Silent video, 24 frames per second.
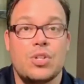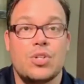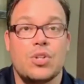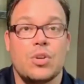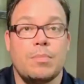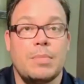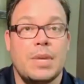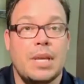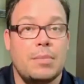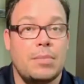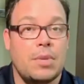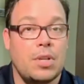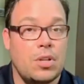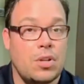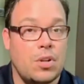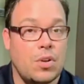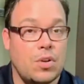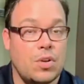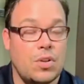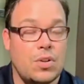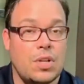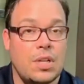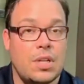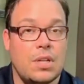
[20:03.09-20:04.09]
or maybe you know
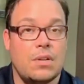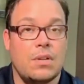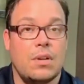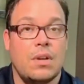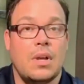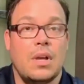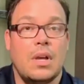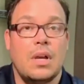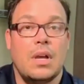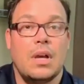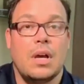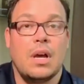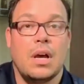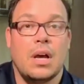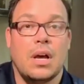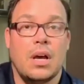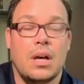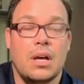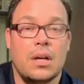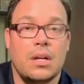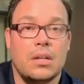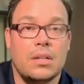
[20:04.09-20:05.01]
you need uh,